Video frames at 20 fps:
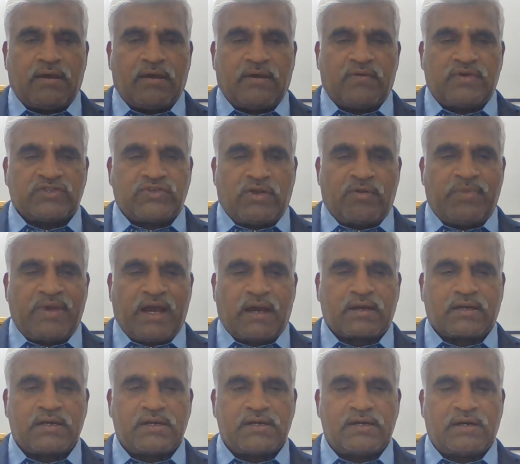which will be
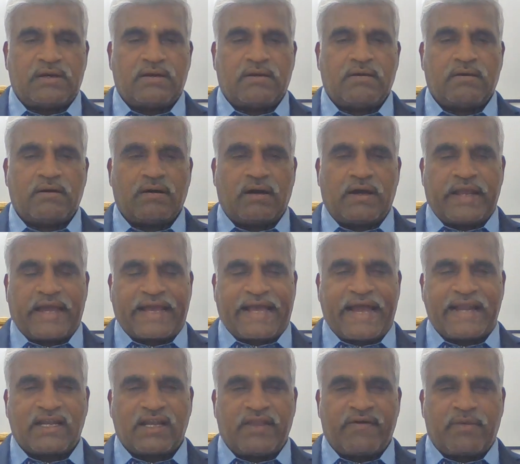occurred on a
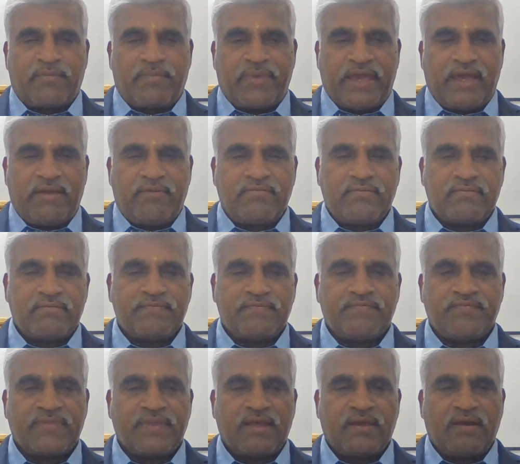cantilever beam,
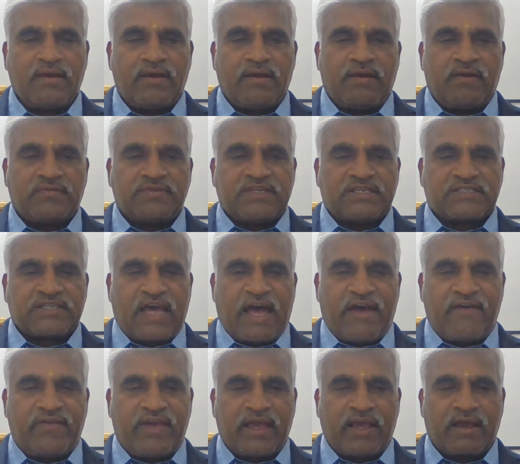which is
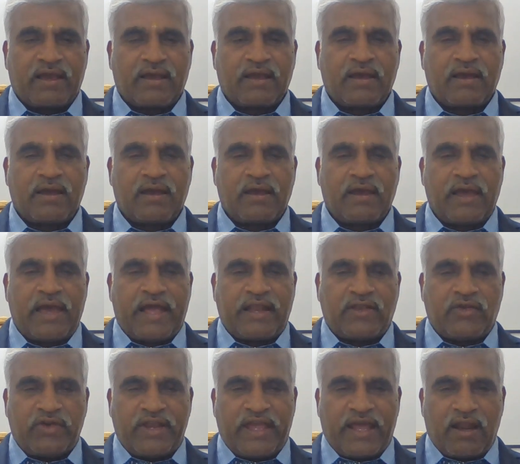having an
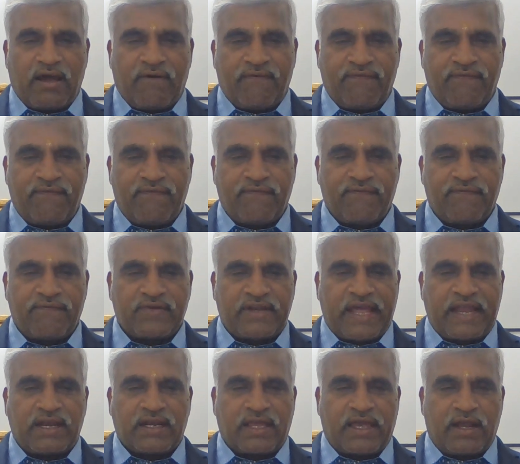UDL of
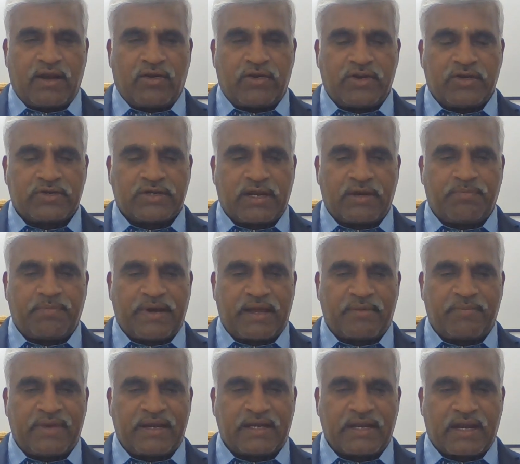10 kilonewton per
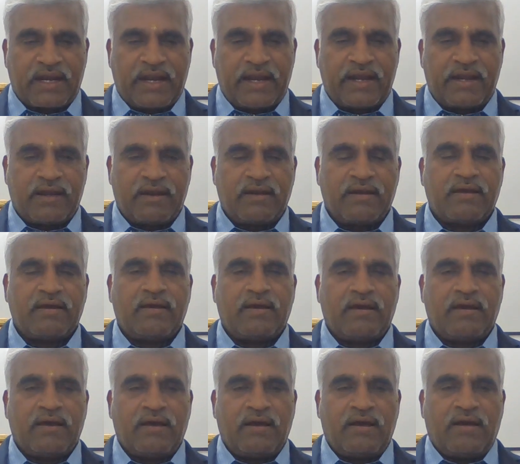meter and
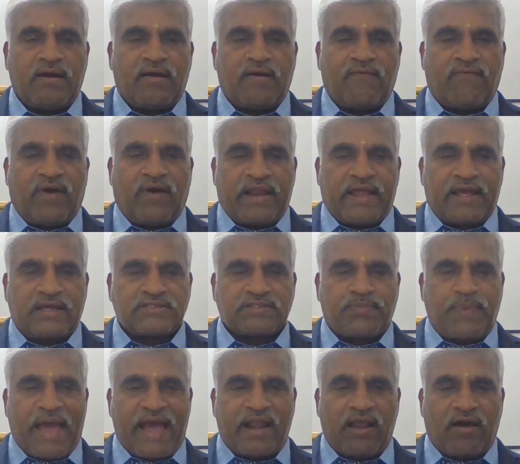for a
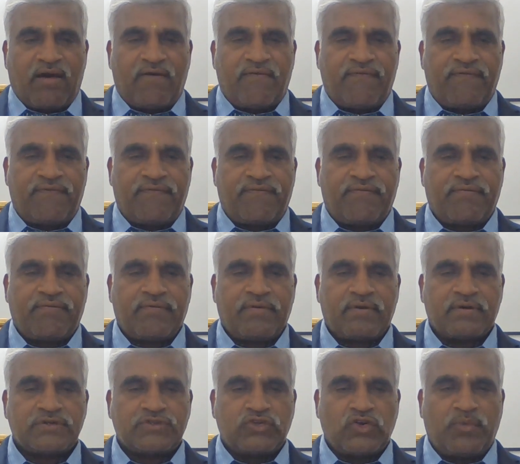span of
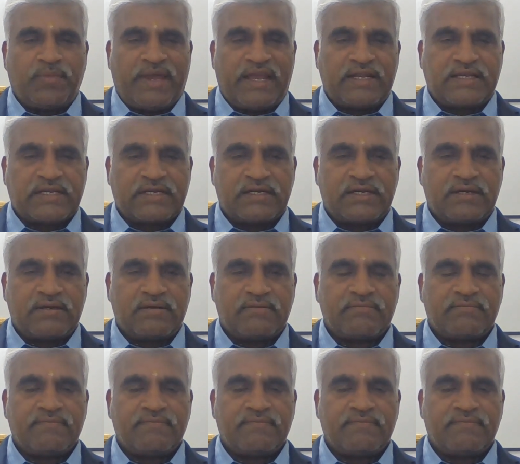2 meter